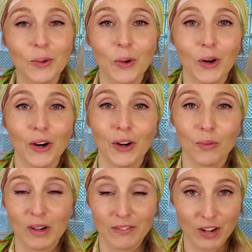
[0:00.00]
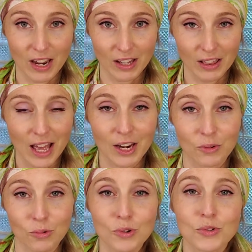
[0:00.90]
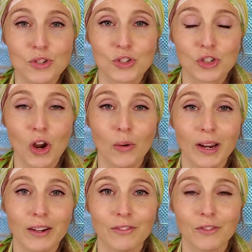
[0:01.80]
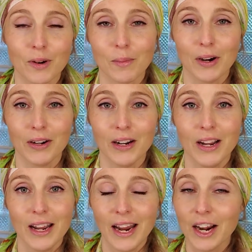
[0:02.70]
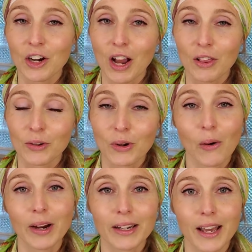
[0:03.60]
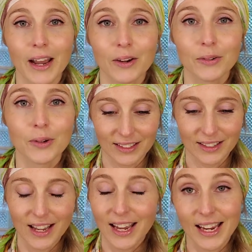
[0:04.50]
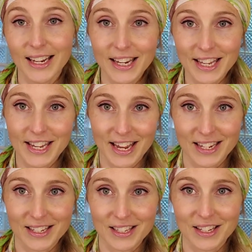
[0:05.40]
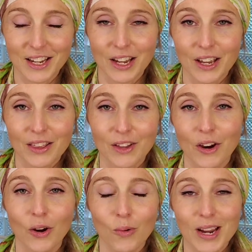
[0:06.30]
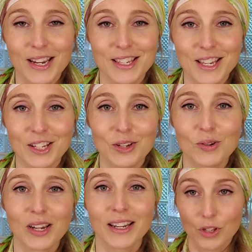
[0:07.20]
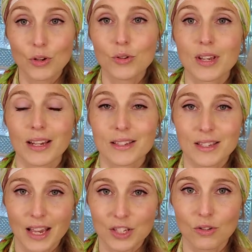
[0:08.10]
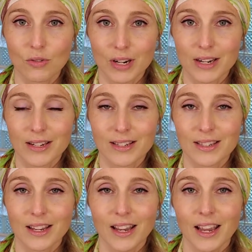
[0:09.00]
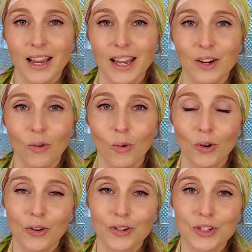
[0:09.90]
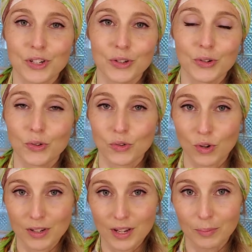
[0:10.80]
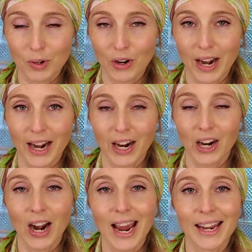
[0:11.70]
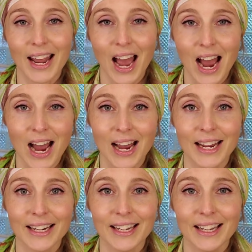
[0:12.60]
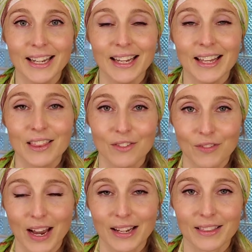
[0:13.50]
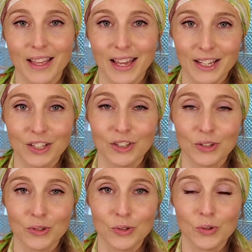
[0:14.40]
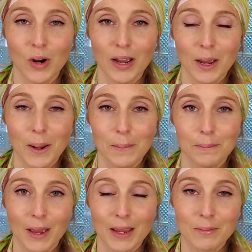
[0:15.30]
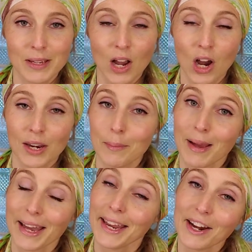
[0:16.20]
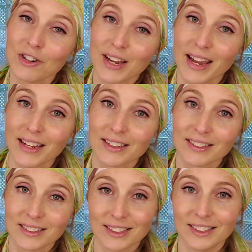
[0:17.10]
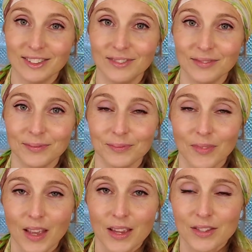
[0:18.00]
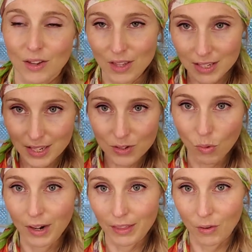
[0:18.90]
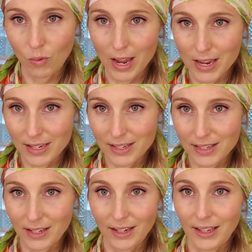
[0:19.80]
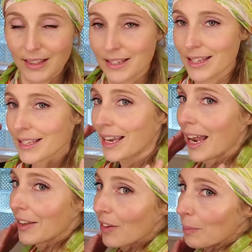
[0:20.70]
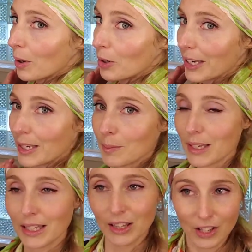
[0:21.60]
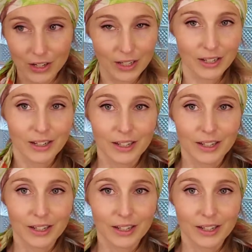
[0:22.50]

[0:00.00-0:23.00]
or we've got a lot of roots showing from our hair color growing out. In any case, there are ways that you can use accessories in order to dress up your hair and hide the fact that you may be on a bad hair day. So this is one of the ways. This is a kind of a bohemian look